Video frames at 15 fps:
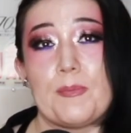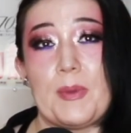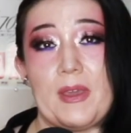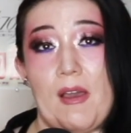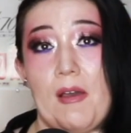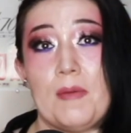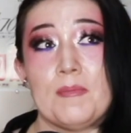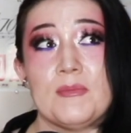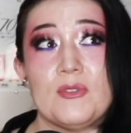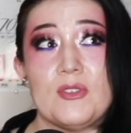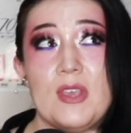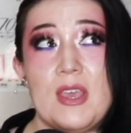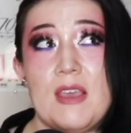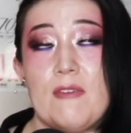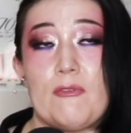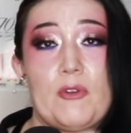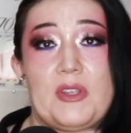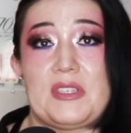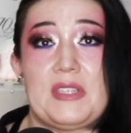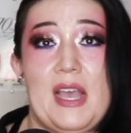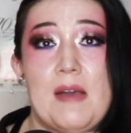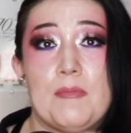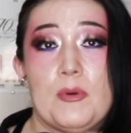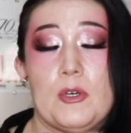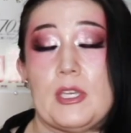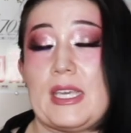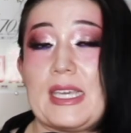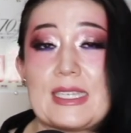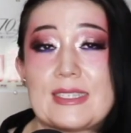becomes. For example, he